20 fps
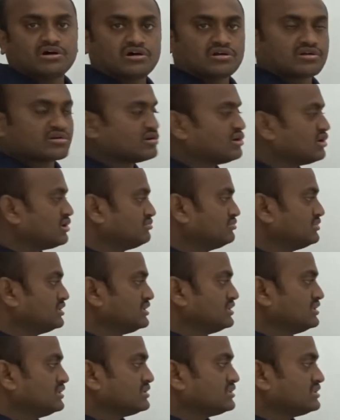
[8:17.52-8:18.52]
or
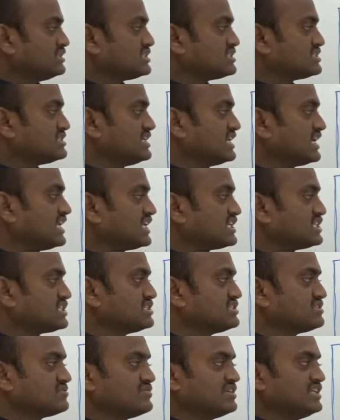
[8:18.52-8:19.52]
ROM, these
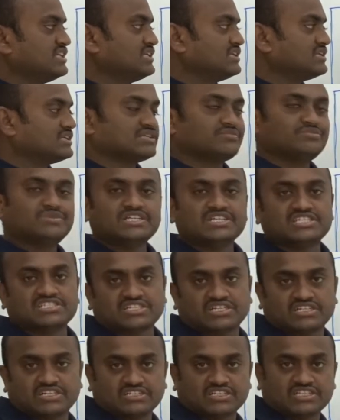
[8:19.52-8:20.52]
directions will be
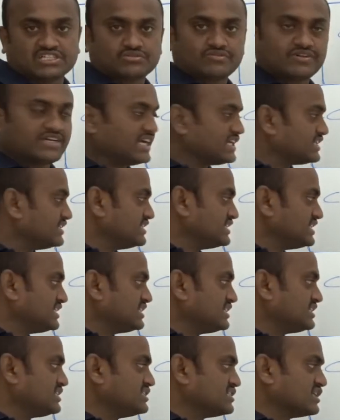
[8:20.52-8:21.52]
decided. That's why I
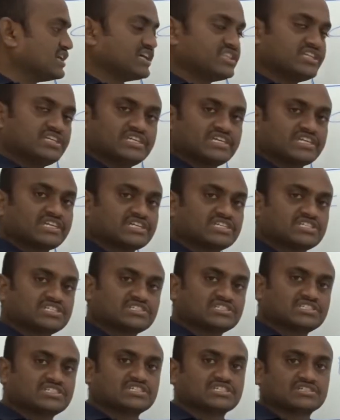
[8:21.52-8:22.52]
didn't draw the
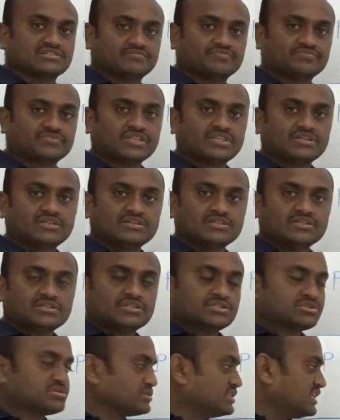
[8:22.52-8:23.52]
directions here.
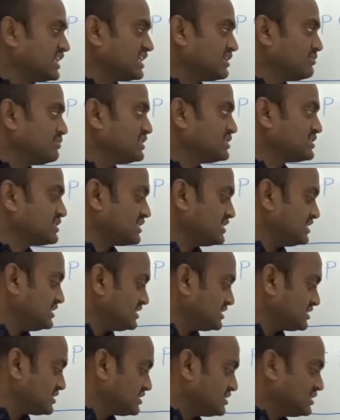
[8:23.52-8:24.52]
So data bus
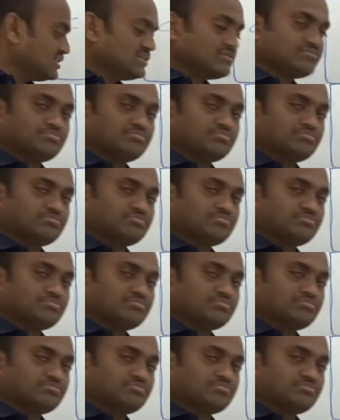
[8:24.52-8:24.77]
is